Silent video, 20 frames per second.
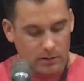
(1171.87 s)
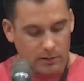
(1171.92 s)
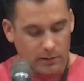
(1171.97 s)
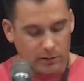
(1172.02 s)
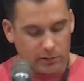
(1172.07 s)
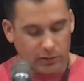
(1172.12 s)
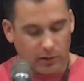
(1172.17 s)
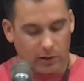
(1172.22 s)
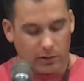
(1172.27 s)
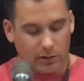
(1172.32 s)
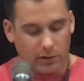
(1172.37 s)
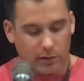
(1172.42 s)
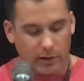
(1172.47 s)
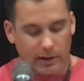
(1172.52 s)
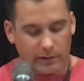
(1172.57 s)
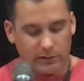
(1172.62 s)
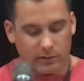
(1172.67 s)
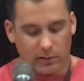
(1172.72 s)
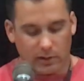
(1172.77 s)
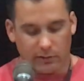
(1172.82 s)
This young girl
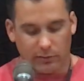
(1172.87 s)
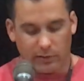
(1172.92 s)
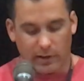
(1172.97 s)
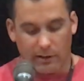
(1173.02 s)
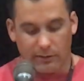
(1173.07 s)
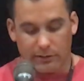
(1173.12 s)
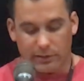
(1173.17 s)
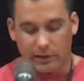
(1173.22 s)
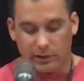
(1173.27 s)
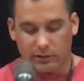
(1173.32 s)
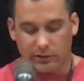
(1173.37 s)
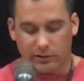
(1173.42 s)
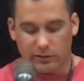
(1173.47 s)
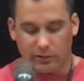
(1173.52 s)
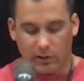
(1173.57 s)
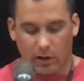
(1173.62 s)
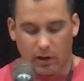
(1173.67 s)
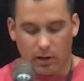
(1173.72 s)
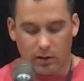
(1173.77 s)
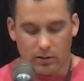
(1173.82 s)
has to live with everything she
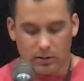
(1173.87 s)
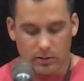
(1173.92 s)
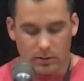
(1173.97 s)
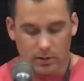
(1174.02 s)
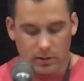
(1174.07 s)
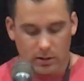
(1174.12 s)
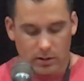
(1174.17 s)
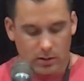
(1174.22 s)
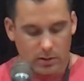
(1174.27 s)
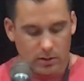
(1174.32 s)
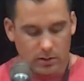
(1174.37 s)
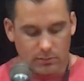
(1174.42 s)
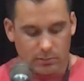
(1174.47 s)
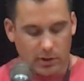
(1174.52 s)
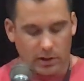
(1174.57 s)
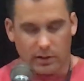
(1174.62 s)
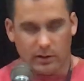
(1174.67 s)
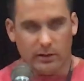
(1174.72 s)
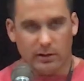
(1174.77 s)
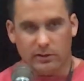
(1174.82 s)
saw,
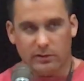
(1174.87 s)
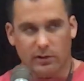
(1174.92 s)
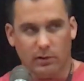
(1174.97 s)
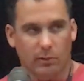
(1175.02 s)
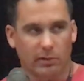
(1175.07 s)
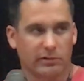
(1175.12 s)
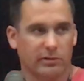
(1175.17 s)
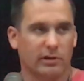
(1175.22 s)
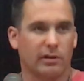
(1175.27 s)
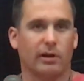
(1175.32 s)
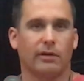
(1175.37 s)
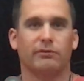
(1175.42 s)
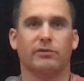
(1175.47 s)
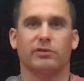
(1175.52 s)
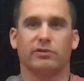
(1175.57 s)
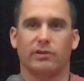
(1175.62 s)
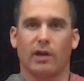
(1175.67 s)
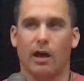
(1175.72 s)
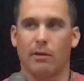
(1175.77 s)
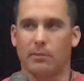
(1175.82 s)
but it still wasn't enough to
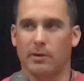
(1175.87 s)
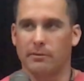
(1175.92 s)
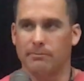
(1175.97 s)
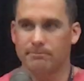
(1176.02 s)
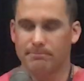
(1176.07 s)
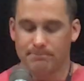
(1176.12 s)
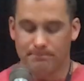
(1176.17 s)
stop me.